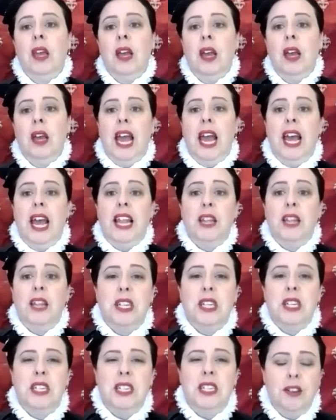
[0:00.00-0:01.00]
and there
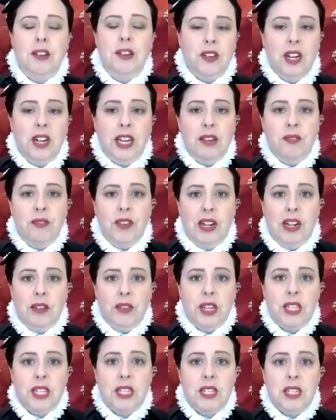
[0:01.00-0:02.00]
were definitely
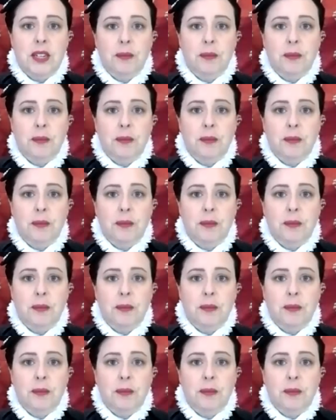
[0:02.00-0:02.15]
velvets,